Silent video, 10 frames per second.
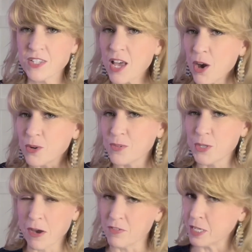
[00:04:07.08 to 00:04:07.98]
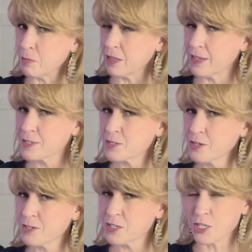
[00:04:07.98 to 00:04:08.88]
So you have an MLS
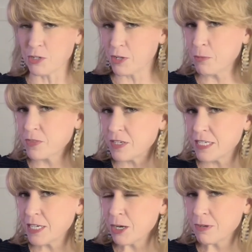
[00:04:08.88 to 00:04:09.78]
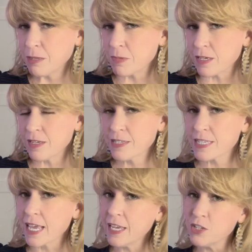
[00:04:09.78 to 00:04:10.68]
search, you know what the DOM is,
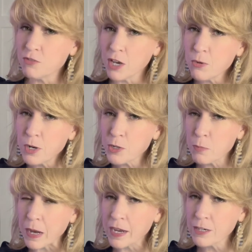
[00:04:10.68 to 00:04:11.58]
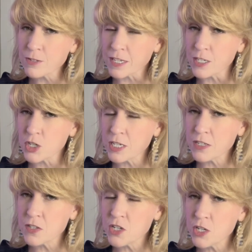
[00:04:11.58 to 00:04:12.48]
and you know what your buyer's agent
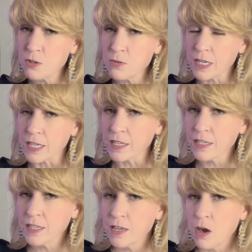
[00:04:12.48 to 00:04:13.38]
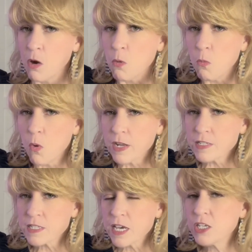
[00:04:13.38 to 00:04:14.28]
is doing.
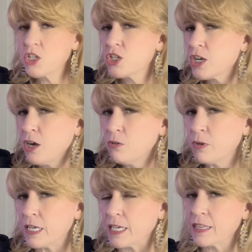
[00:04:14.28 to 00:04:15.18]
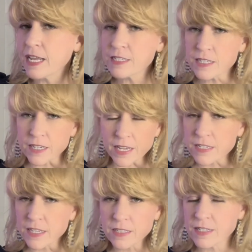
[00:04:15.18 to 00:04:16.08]
What's a showing? That's the next
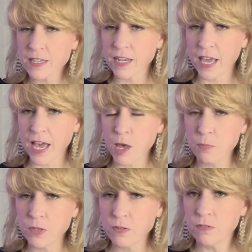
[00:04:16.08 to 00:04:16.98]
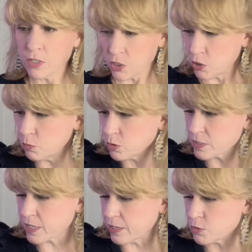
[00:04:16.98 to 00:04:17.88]
thing that's going to happen. You will
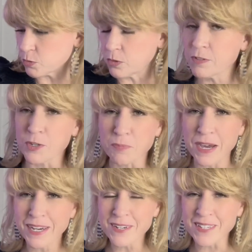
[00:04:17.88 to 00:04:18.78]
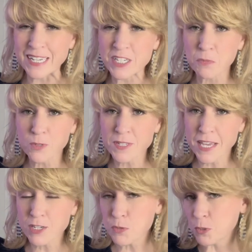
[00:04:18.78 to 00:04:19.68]
schedule, your buyer's agent will
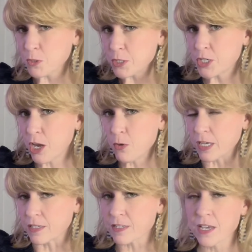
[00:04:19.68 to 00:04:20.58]
schedule showings.